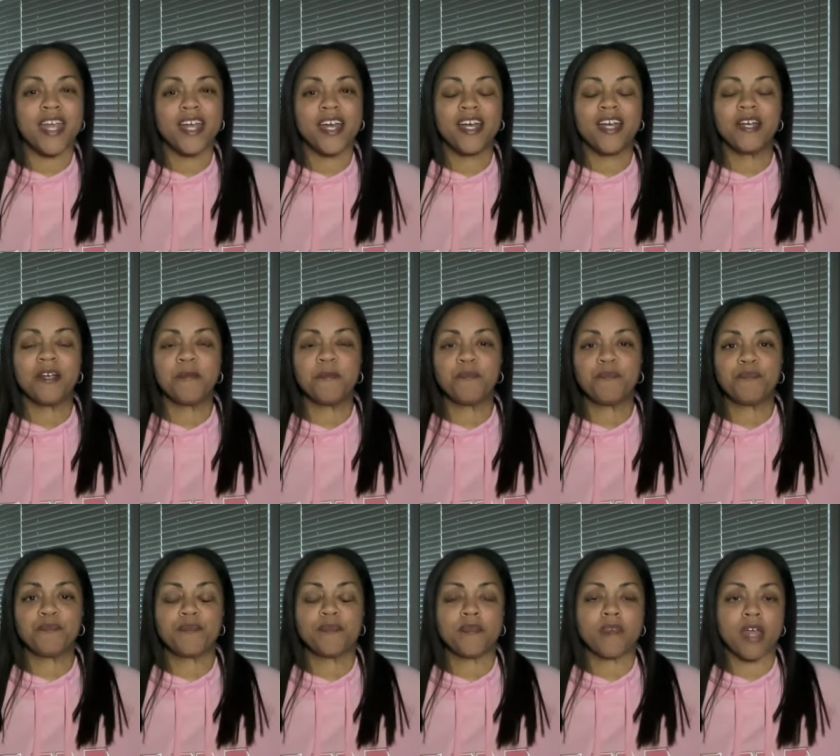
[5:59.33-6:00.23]
Um,
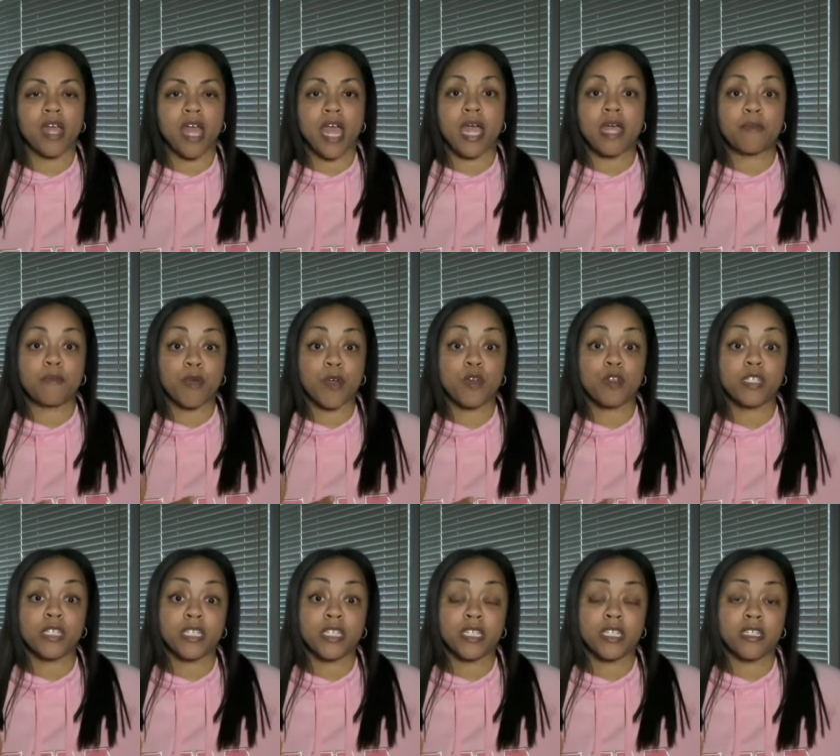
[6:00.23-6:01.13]
I
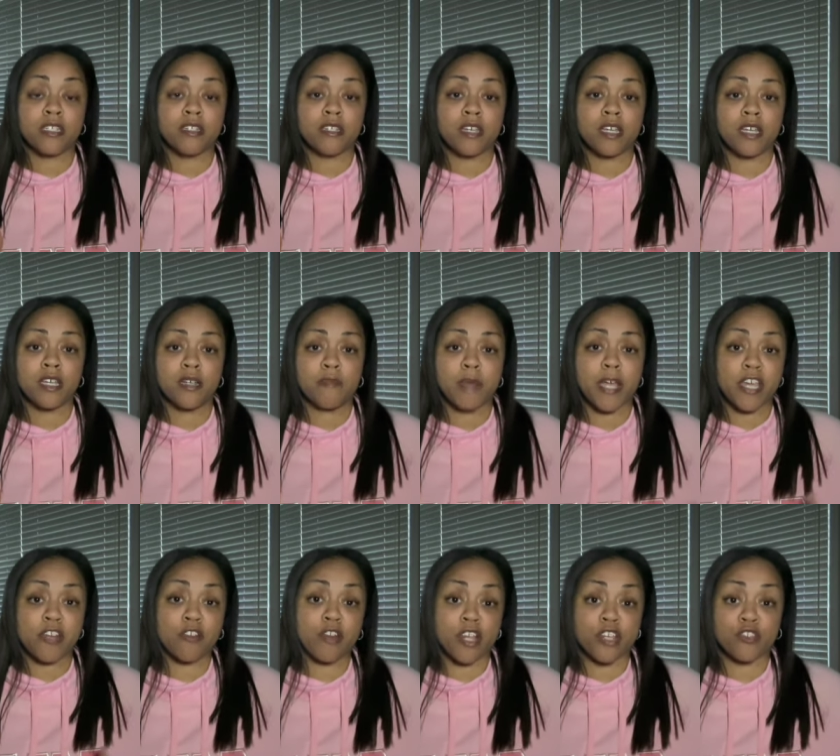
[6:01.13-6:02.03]
posted uh, my
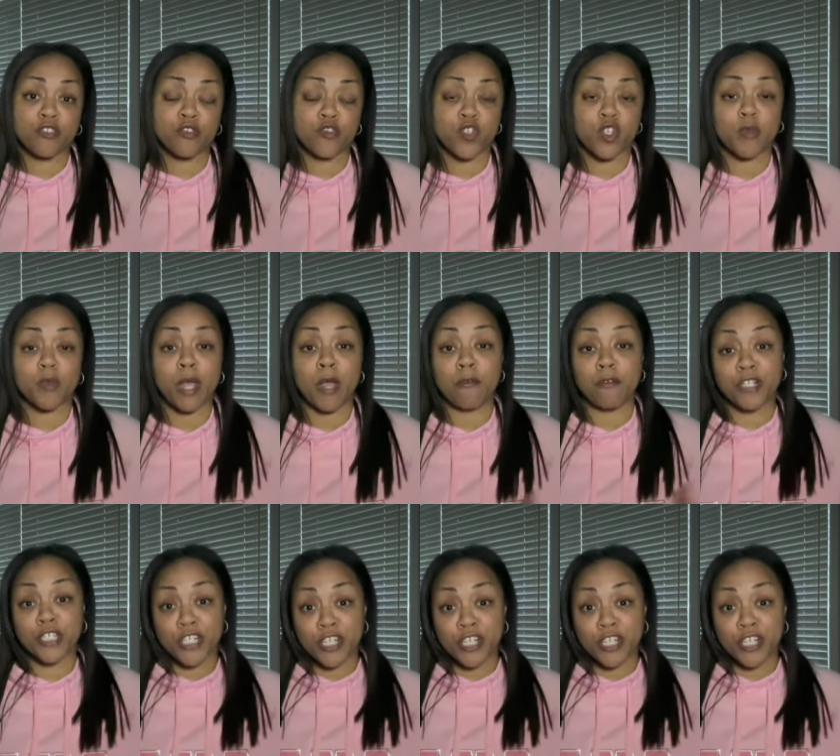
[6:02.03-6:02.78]
international trip. I went to